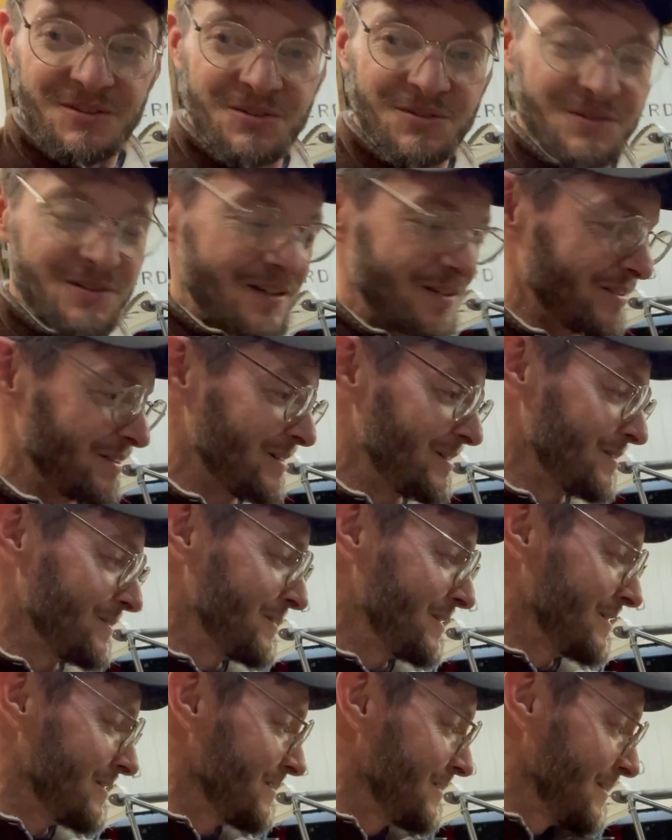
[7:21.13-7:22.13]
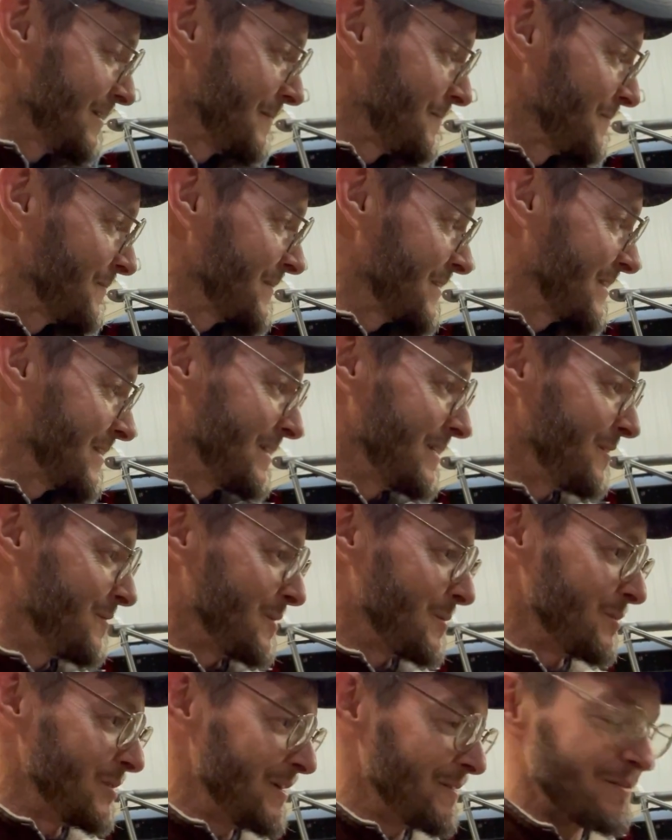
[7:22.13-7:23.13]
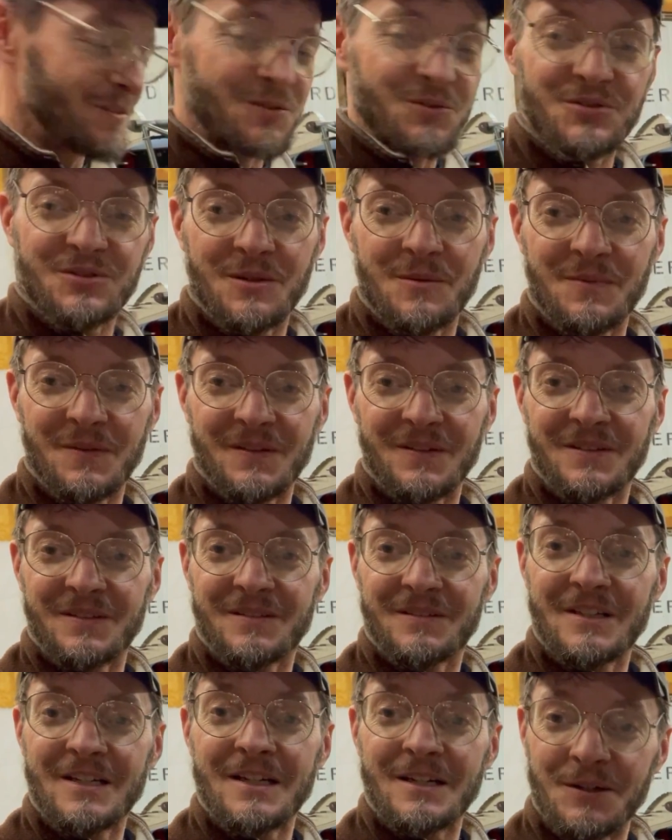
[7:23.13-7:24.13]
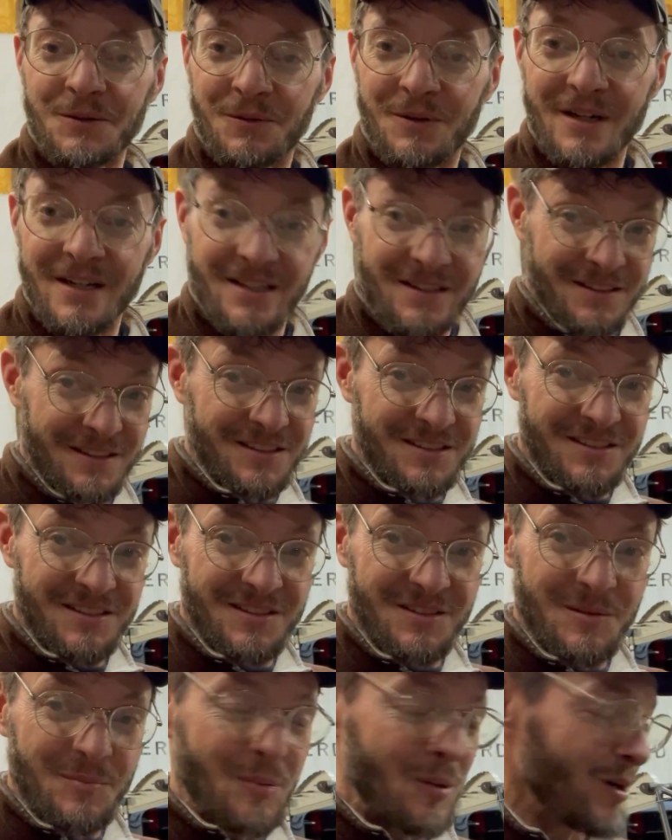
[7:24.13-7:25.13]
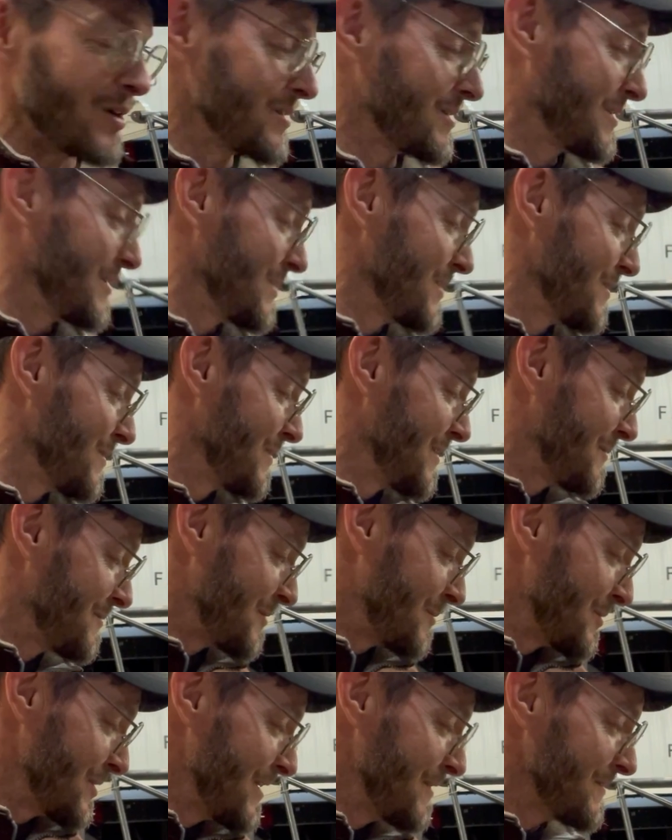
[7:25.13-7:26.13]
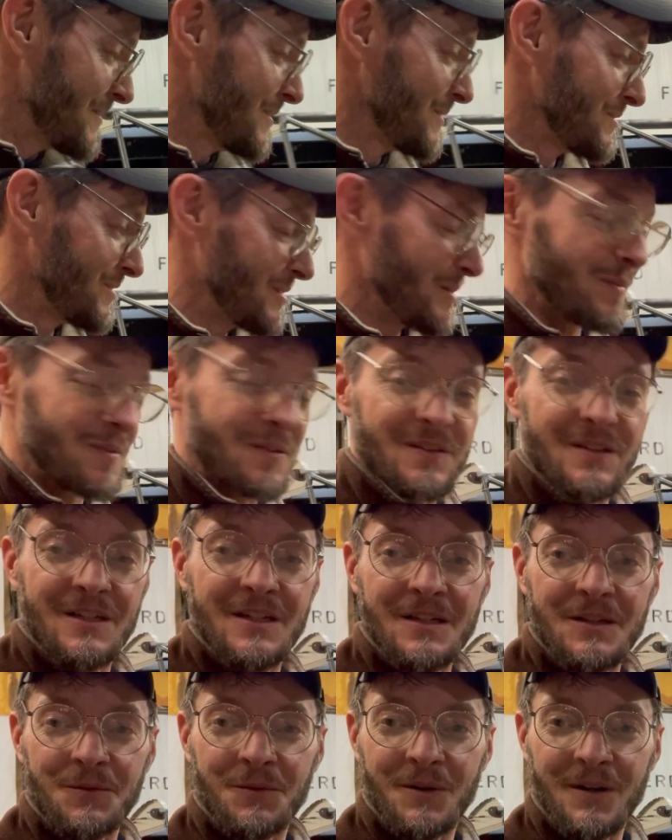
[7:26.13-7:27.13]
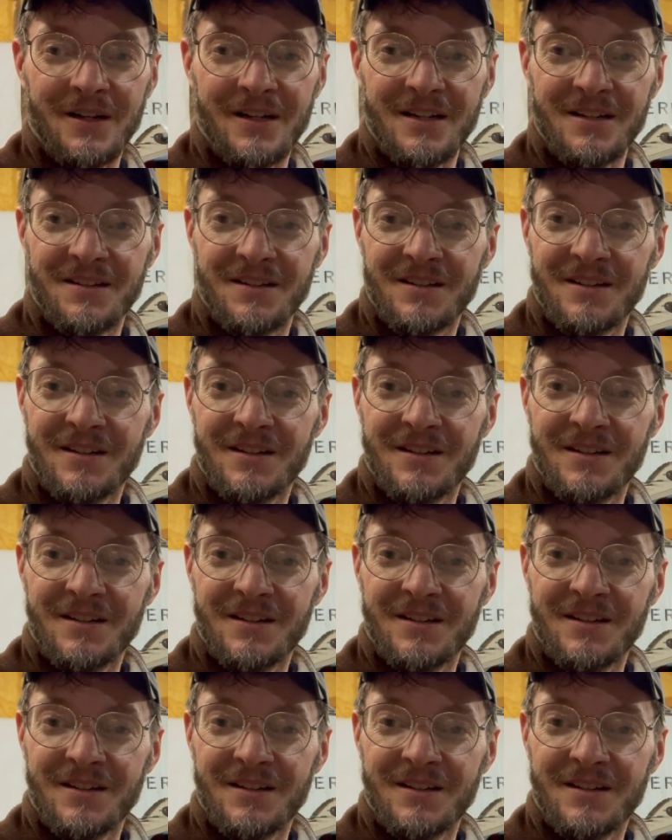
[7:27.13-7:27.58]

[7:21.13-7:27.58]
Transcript: So I thought, well, if I'm going to have to do something anyway, and this is the part two, if I'm going to have to do something anyway,